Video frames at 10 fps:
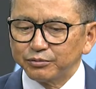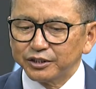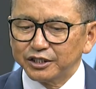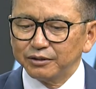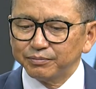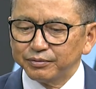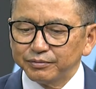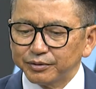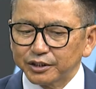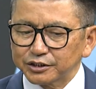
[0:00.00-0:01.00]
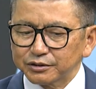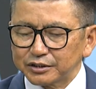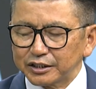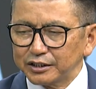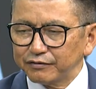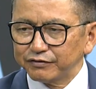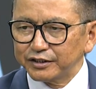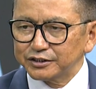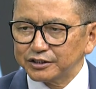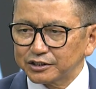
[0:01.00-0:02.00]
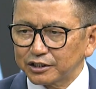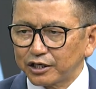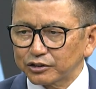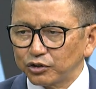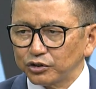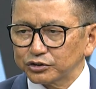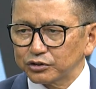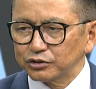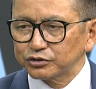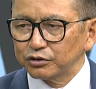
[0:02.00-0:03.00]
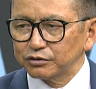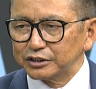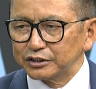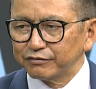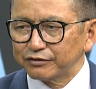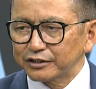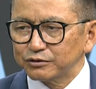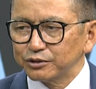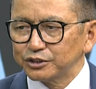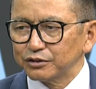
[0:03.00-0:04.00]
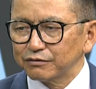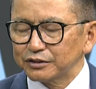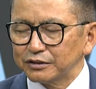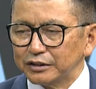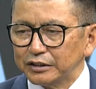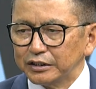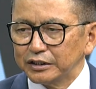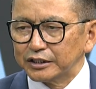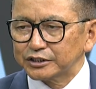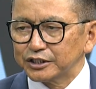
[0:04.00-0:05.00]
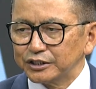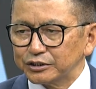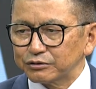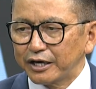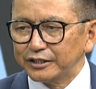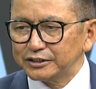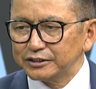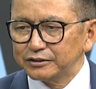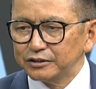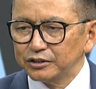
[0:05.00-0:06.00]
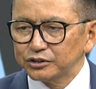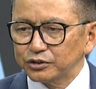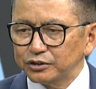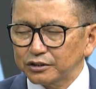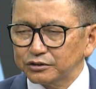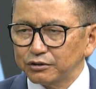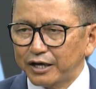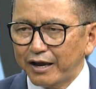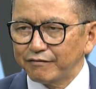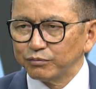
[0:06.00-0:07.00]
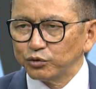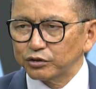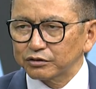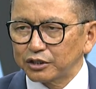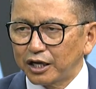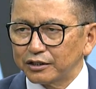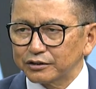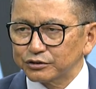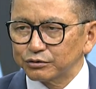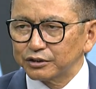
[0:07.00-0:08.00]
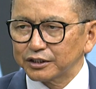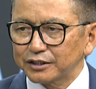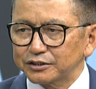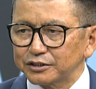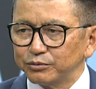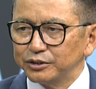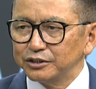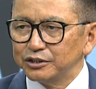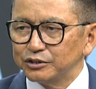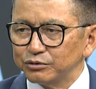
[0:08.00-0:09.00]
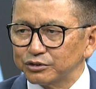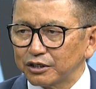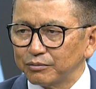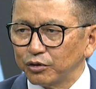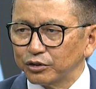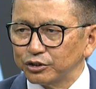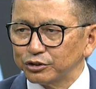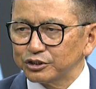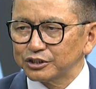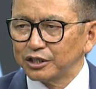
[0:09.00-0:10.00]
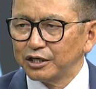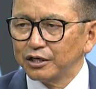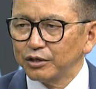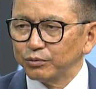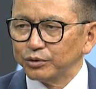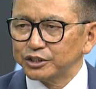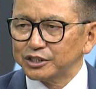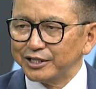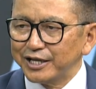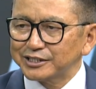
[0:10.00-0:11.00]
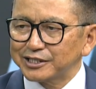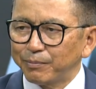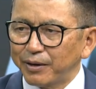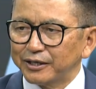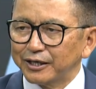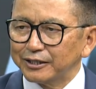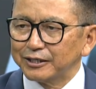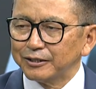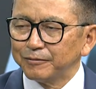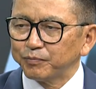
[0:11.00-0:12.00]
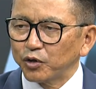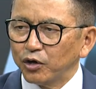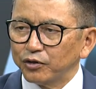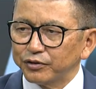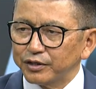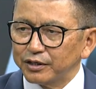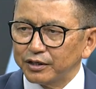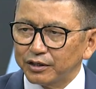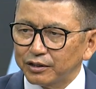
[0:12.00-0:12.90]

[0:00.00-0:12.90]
we keep, because the inflation is a lot cost also the fluctuation of the exchange rate. So not to have more dollars to the country, we need to sell more goods, which less dependent on the